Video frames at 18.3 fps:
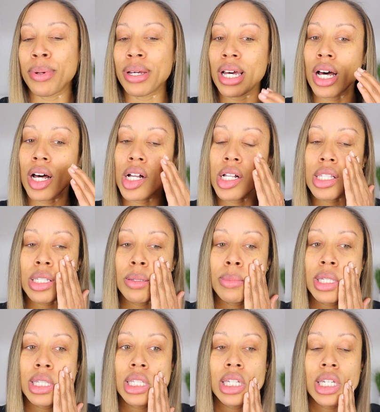But
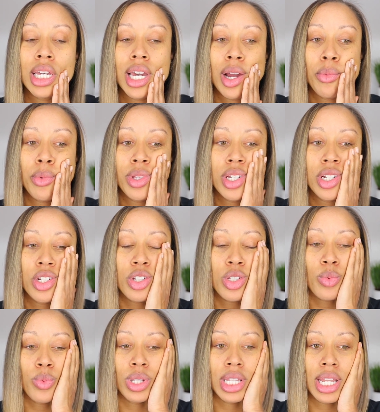ultimately, I really
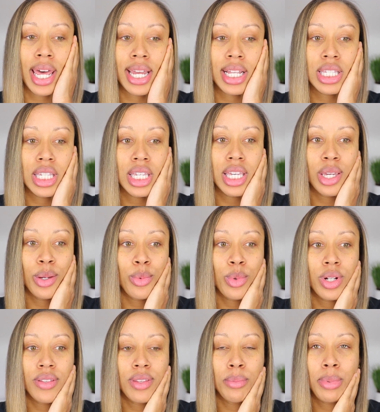just would like to get
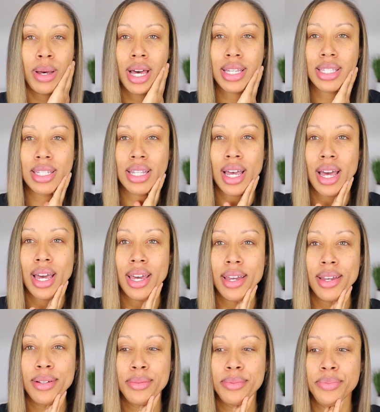rid of the box
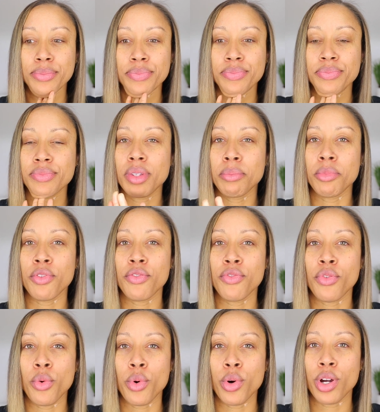dye
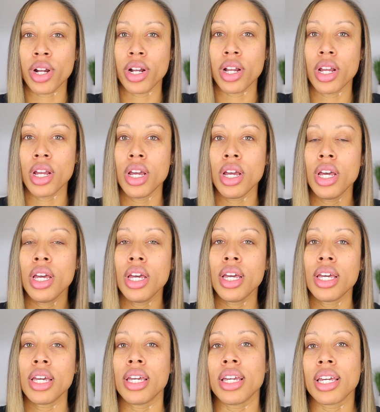before
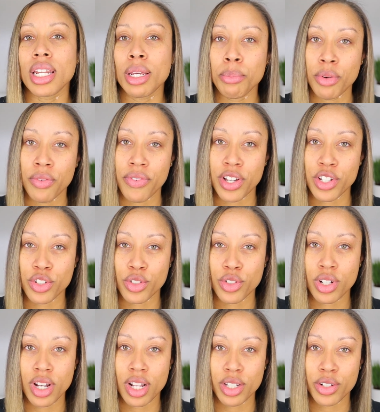getting
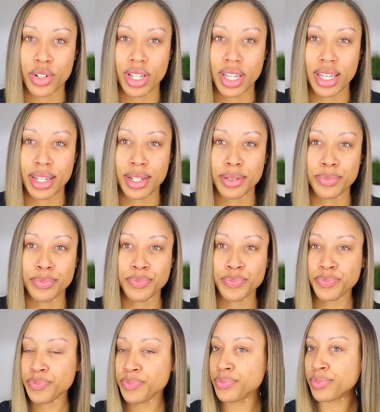professional color again.
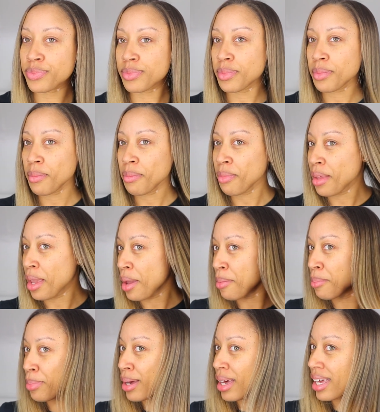
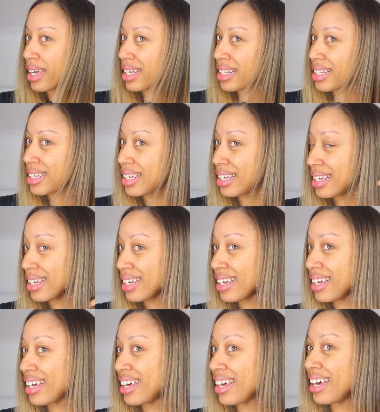But
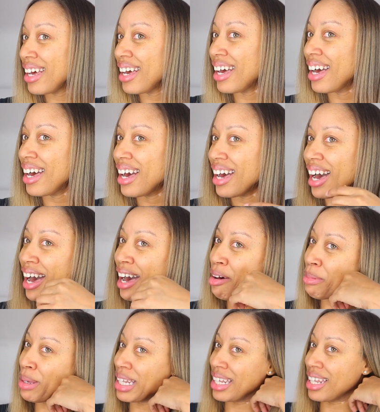
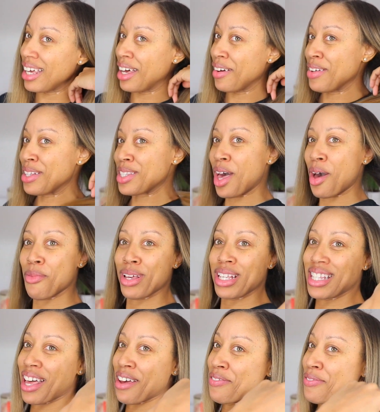I'm in love. It's
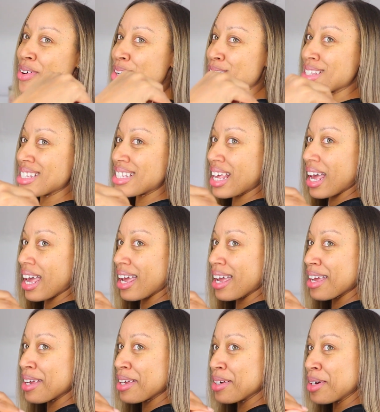always that first
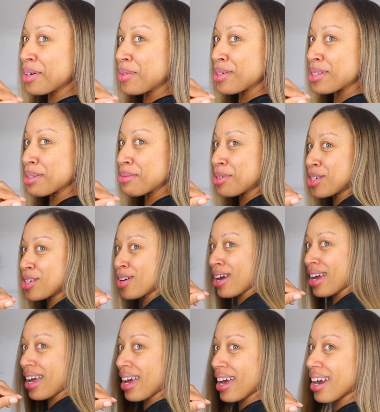day with some
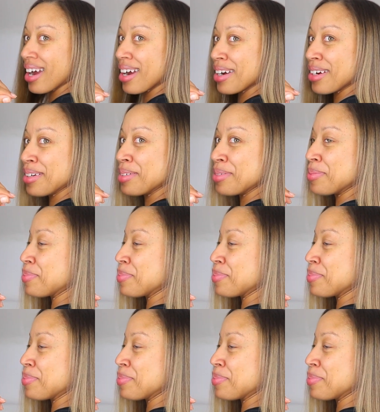straight hair.